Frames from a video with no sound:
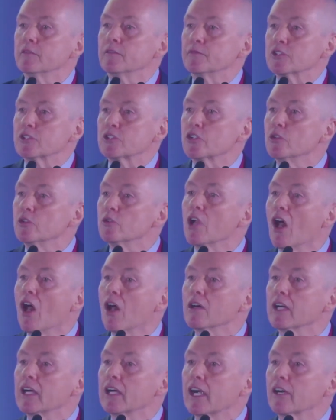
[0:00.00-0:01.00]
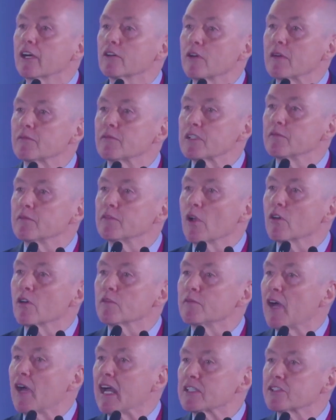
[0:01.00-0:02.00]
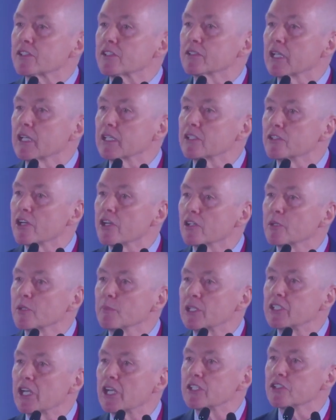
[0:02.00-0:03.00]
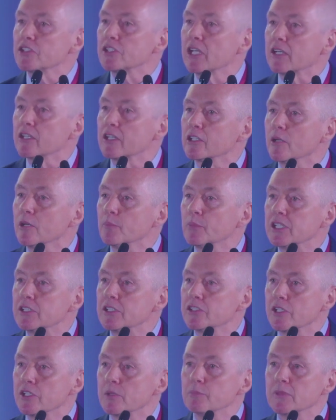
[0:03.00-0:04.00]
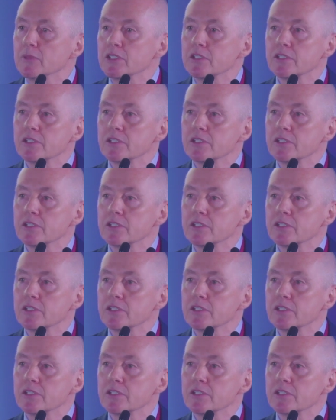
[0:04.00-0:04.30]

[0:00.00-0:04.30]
For too long, aircraft have flown faster than the documentation that accompanies shipments,